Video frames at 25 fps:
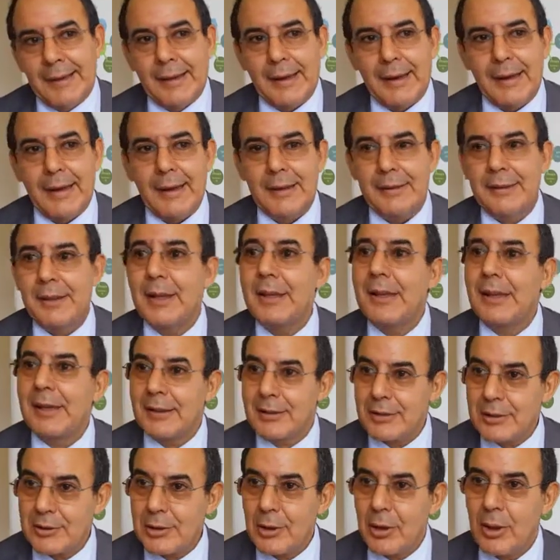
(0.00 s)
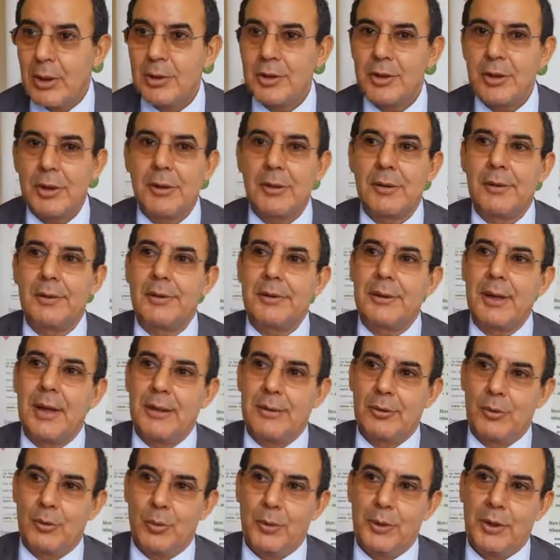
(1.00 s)
I think it's logical
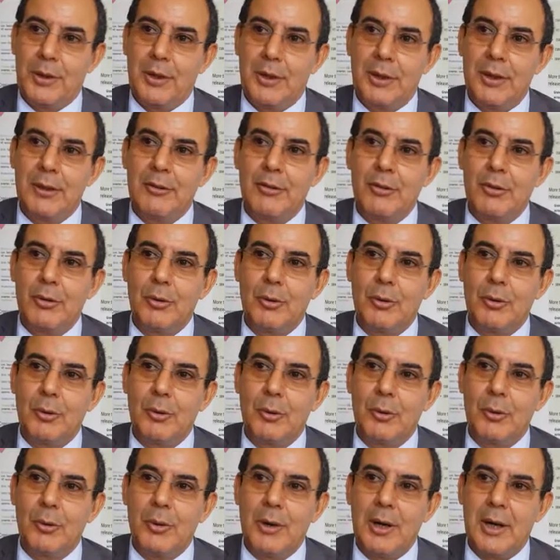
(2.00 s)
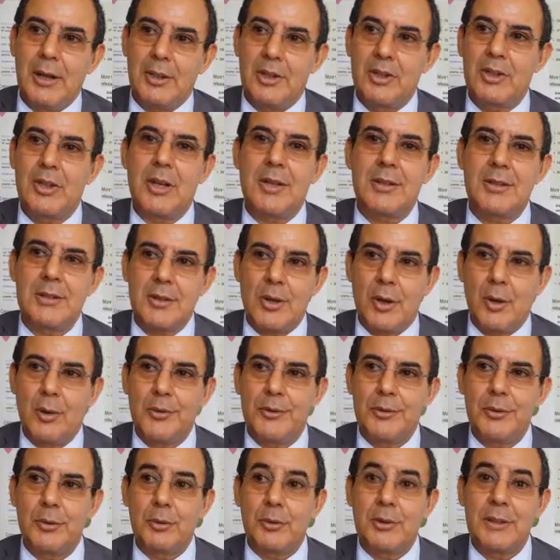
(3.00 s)
that we need to adjust
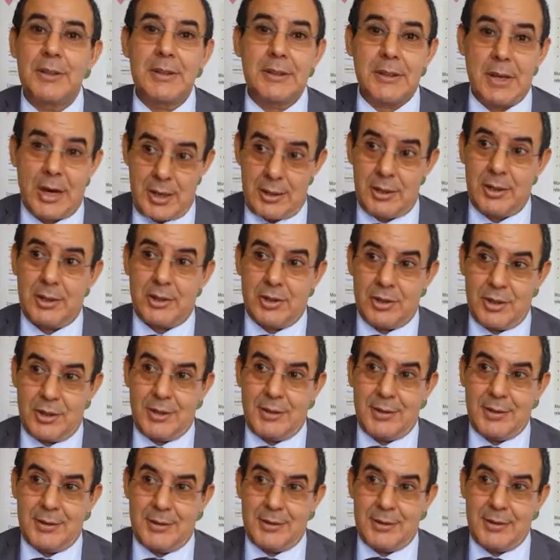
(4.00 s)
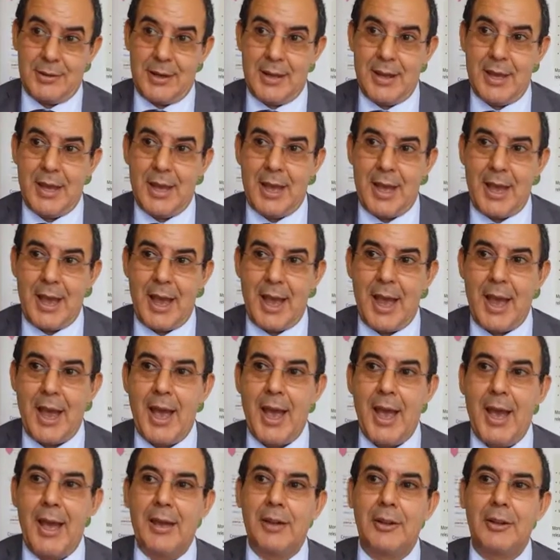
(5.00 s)
also the strategies
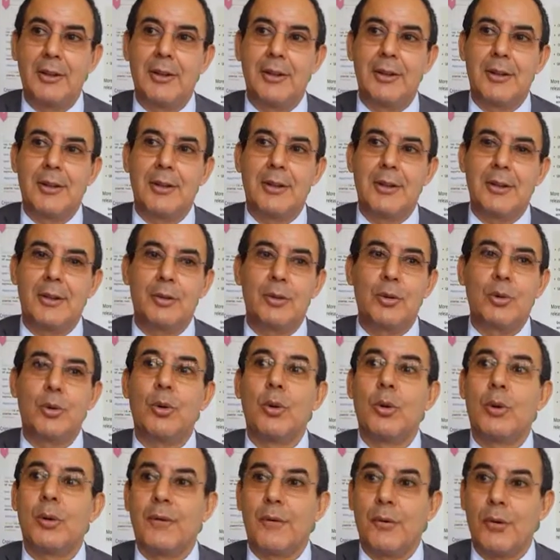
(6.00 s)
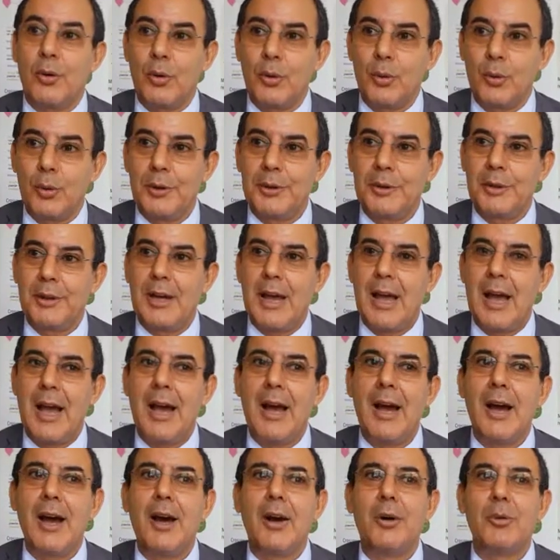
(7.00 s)
and to look forward and
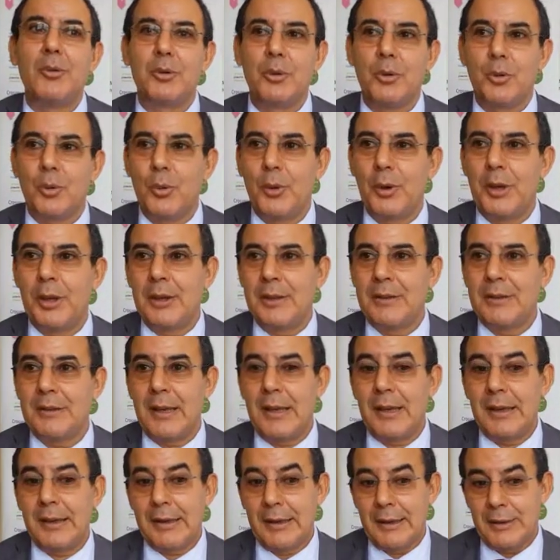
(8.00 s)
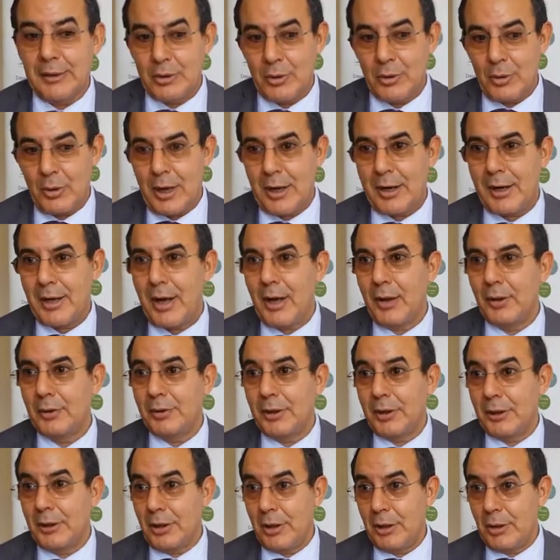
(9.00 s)
how do we take into account
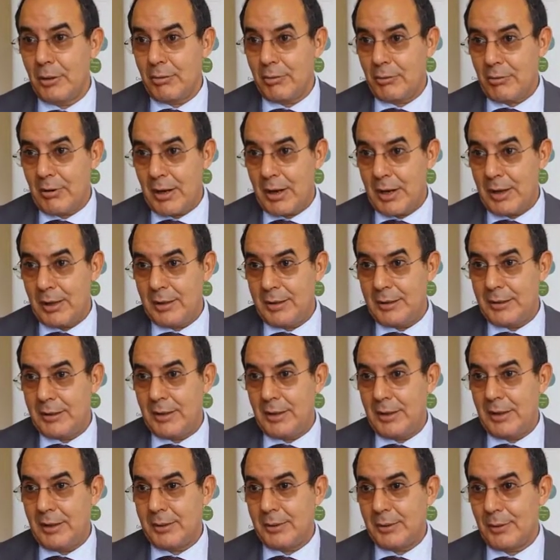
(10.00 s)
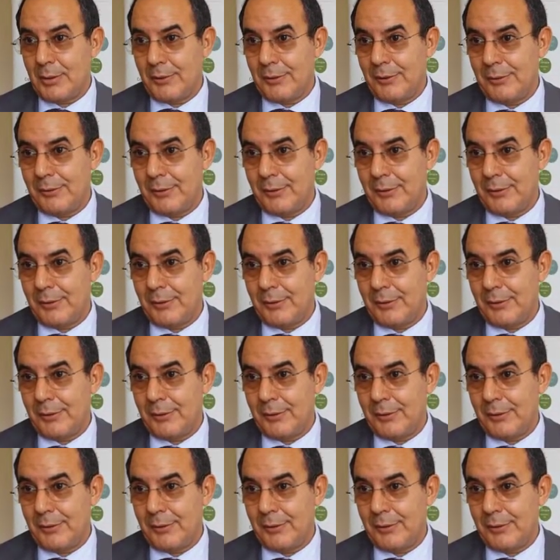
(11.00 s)
the new realities of